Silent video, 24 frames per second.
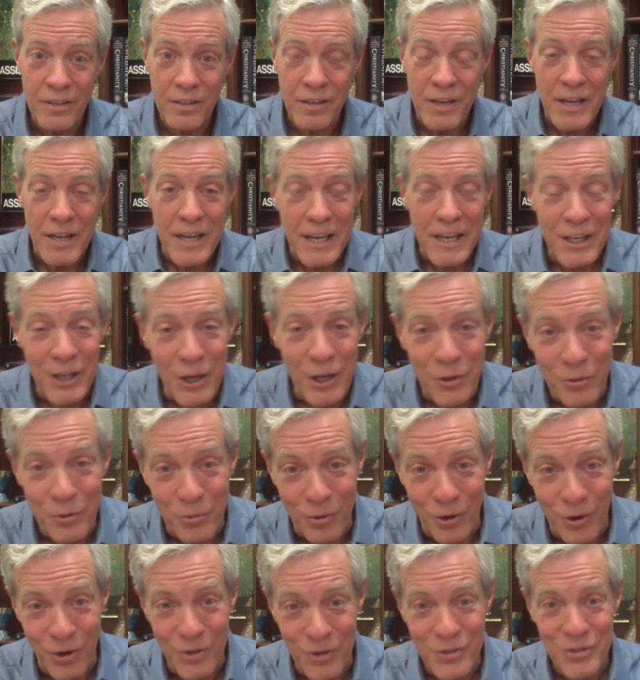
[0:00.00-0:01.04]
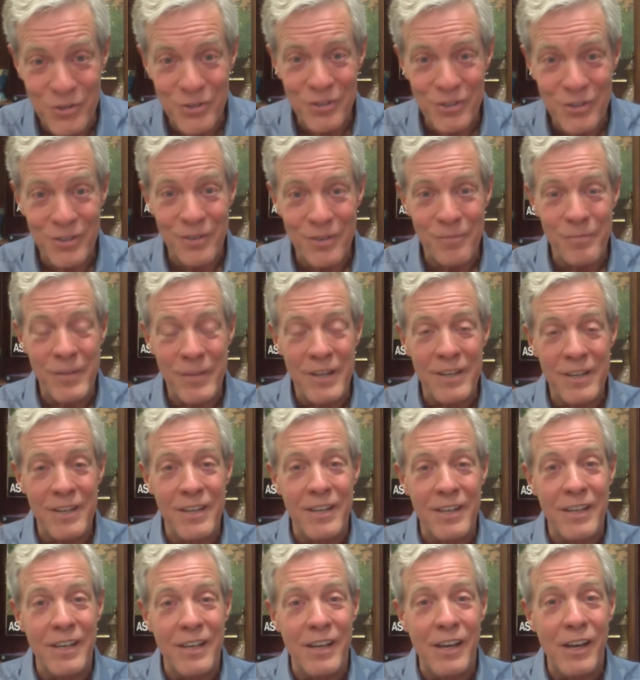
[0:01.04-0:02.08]
In other words,
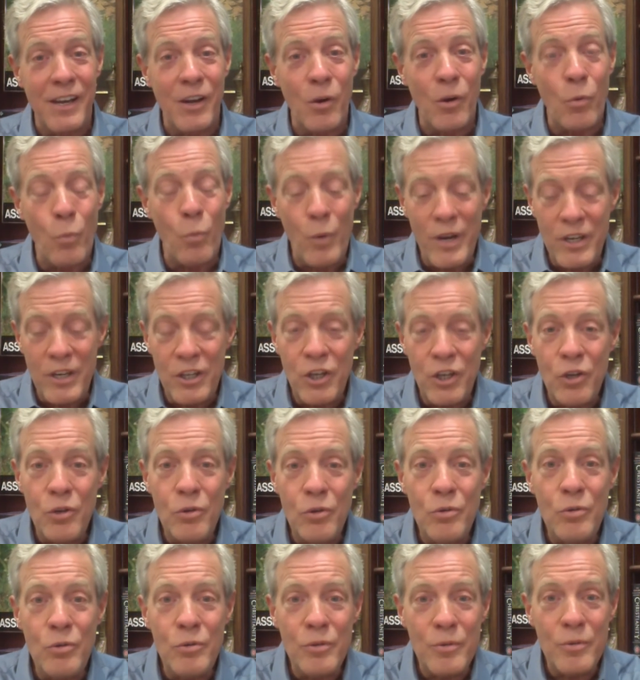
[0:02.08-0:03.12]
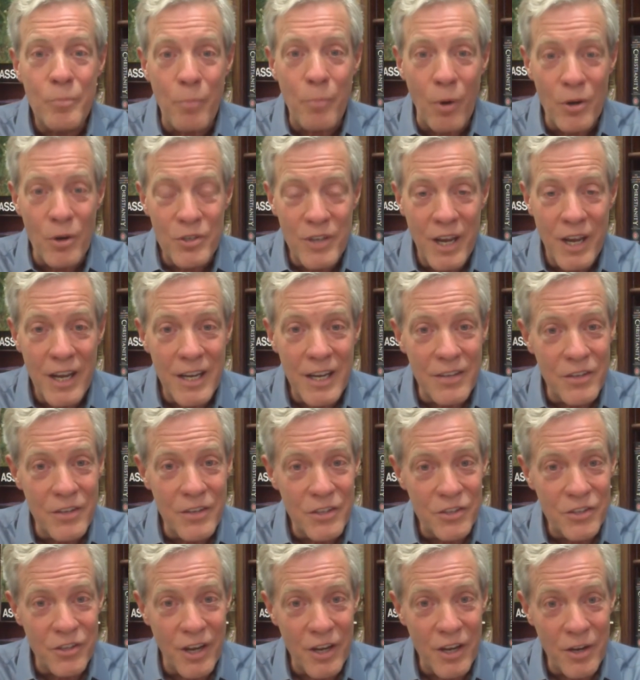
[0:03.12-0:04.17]
when you partake in the
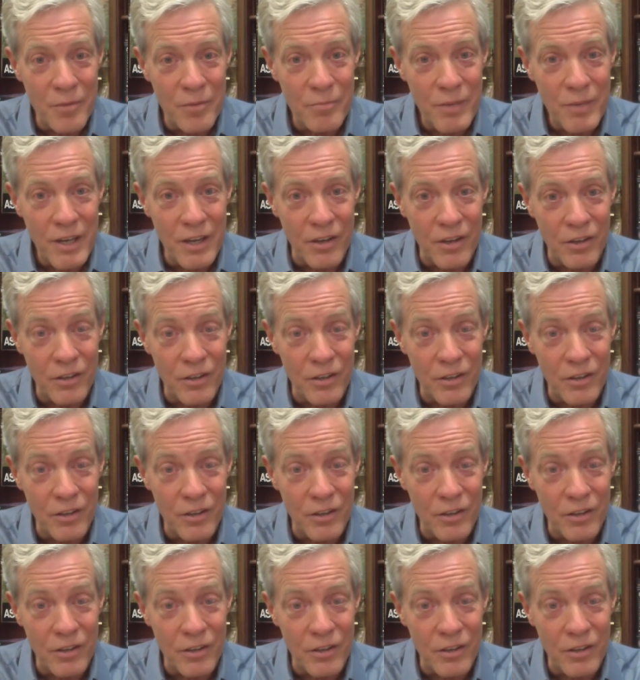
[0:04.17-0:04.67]
Seder meal,